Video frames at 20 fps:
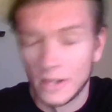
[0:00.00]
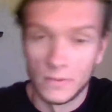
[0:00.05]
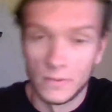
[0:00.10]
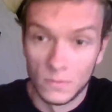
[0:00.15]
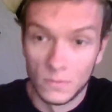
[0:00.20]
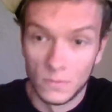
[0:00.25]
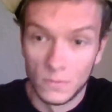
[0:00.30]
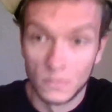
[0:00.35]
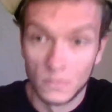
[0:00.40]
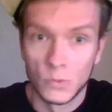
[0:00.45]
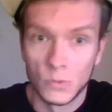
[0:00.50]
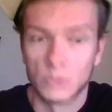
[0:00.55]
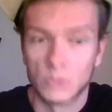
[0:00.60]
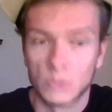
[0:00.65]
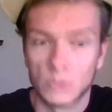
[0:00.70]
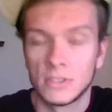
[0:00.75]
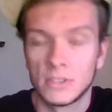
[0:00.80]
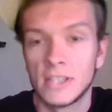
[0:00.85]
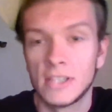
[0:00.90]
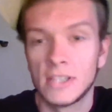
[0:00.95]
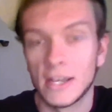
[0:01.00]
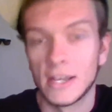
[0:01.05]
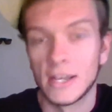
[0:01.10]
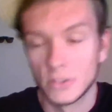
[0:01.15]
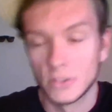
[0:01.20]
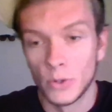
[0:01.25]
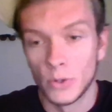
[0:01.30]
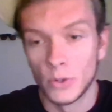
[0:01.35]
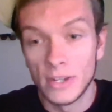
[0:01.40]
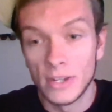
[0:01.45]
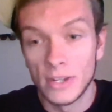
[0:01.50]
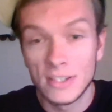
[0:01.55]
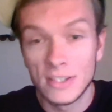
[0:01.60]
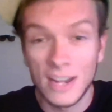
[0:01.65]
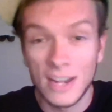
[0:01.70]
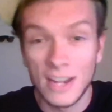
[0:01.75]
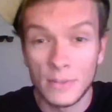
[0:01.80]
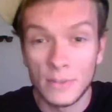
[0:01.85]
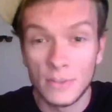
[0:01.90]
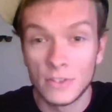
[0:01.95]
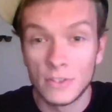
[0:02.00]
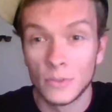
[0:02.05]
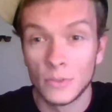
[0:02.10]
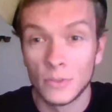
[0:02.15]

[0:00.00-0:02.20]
well, yeah, so it is time consuming,